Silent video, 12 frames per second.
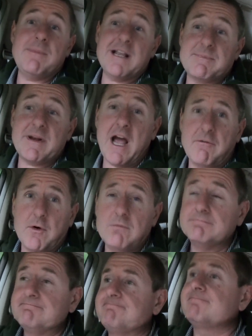that's been helpful,
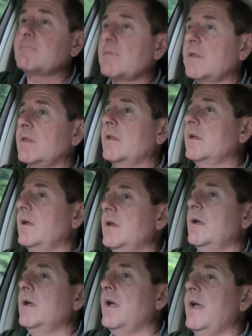
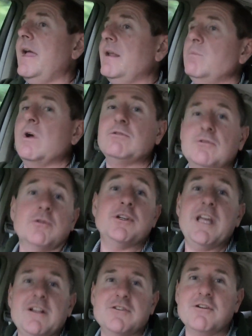and we'll talk to you
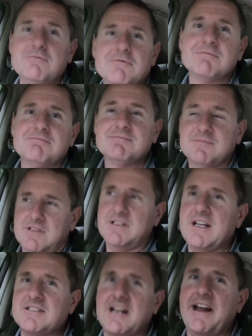again soon.
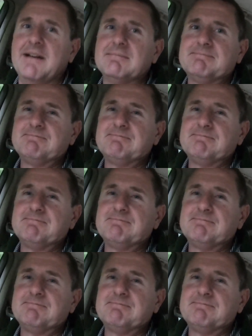Catch you later.